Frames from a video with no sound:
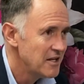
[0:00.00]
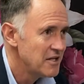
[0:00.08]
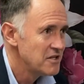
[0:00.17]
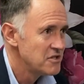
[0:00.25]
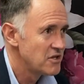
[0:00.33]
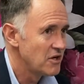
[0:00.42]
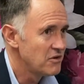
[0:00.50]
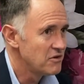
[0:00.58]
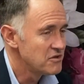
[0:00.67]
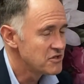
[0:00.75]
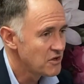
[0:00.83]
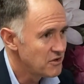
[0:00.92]
So
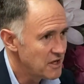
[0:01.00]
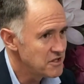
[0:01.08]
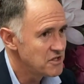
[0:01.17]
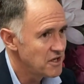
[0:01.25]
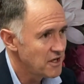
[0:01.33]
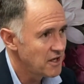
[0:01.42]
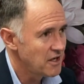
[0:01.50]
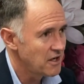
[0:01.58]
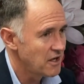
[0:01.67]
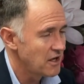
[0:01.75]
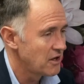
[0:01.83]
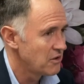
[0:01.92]
this
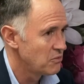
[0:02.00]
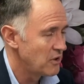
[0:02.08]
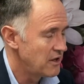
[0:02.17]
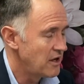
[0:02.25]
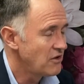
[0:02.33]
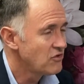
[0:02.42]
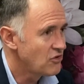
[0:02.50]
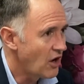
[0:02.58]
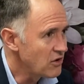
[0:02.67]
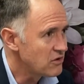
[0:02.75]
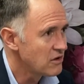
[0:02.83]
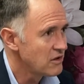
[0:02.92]
year, in
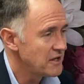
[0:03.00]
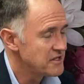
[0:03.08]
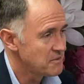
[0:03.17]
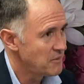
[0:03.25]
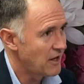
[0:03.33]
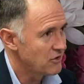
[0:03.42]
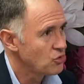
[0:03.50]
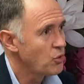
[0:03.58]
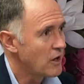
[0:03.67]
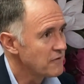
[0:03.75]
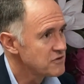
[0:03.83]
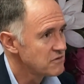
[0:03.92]
total, there's about
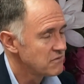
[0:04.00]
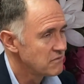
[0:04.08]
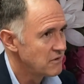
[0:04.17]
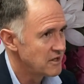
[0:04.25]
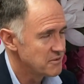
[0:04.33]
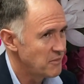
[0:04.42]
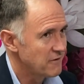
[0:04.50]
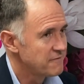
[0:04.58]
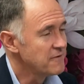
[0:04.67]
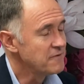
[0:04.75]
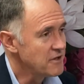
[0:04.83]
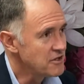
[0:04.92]

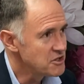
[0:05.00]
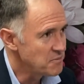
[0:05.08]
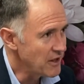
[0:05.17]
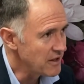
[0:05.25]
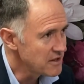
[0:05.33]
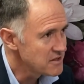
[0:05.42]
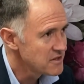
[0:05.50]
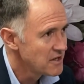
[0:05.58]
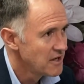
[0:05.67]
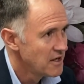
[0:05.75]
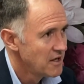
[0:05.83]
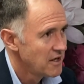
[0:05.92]
15 speakers.
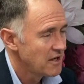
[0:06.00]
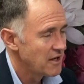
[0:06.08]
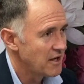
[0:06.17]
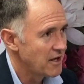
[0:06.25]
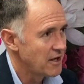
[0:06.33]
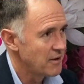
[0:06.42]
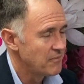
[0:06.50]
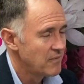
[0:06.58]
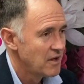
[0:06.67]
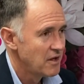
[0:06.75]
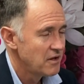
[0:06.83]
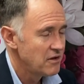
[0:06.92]

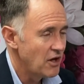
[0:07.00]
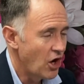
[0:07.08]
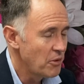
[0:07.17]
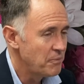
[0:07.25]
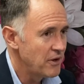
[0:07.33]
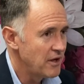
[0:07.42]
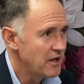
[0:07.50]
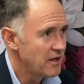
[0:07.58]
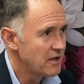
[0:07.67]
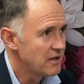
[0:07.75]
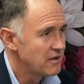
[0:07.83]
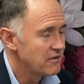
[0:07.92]
The
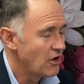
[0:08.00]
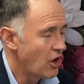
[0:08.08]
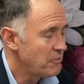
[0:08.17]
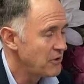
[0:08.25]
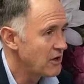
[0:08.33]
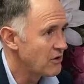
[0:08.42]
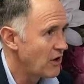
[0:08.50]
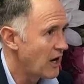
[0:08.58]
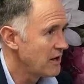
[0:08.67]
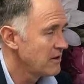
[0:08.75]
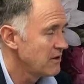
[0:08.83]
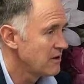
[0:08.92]
opening
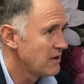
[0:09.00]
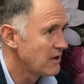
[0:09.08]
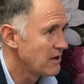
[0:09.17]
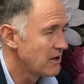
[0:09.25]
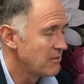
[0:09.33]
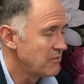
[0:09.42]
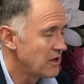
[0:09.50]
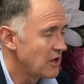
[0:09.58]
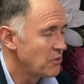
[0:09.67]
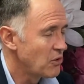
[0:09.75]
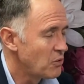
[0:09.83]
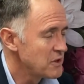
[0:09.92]
round, you know,
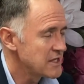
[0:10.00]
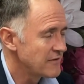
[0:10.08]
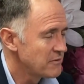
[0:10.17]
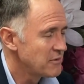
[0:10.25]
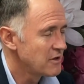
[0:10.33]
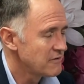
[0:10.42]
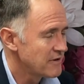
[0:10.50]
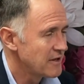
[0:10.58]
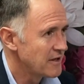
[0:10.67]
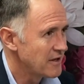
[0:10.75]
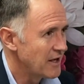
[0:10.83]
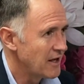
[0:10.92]
we always have a bit of
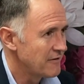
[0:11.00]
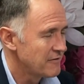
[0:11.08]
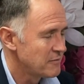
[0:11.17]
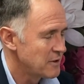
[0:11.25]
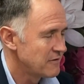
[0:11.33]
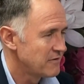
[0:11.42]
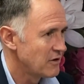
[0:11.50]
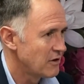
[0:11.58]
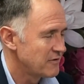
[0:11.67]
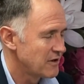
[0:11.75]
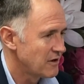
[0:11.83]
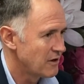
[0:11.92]

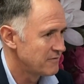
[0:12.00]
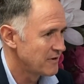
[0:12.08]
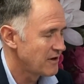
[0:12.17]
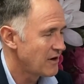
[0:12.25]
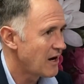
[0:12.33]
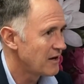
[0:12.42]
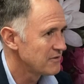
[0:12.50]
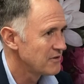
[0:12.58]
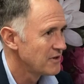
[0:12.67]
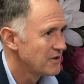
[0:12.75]
a crowd